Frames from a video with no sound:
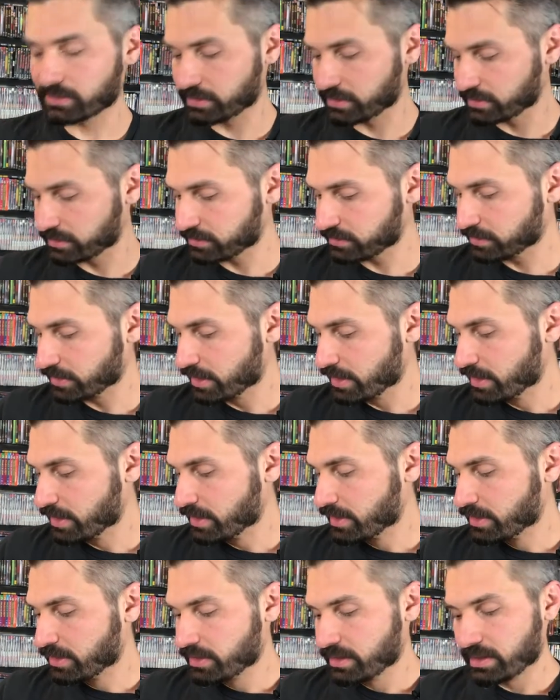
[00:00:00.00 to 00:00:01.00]
He's
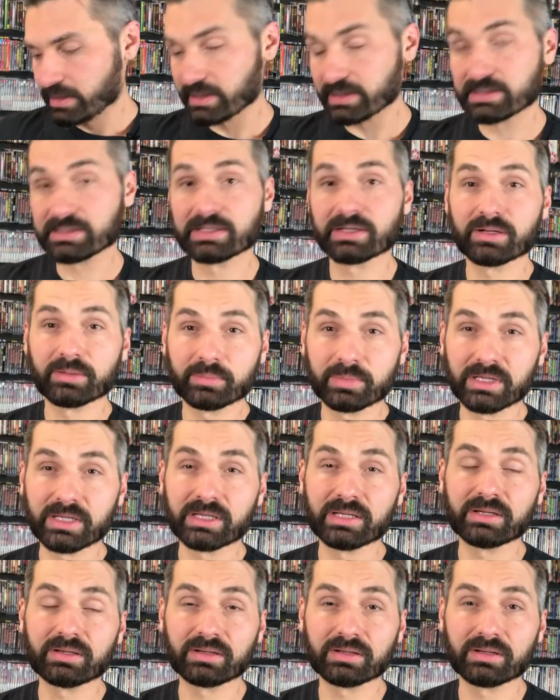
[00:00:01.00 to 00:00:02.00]
he's going to
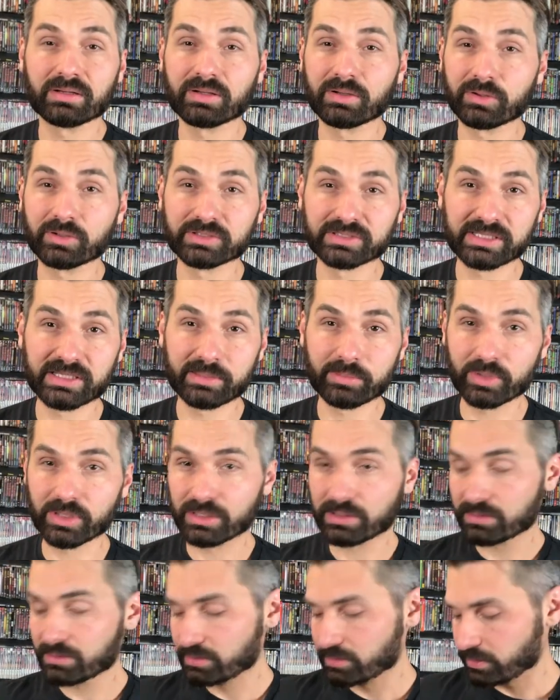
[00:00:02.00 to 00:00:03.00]
be a little
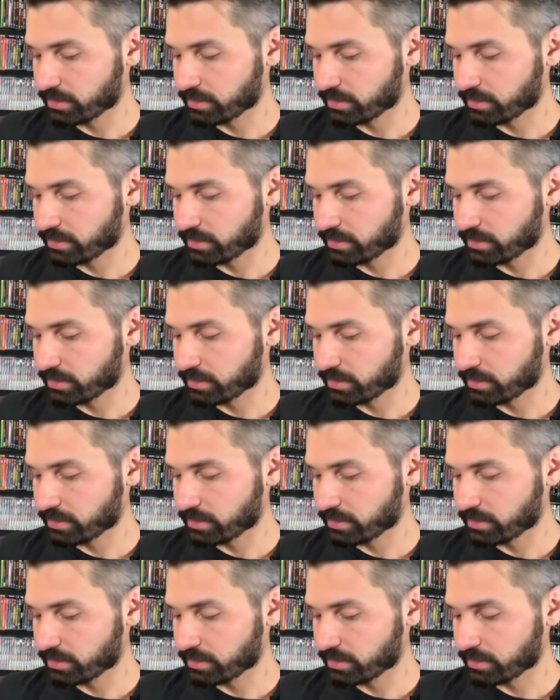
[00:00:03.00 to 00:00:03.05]
demon.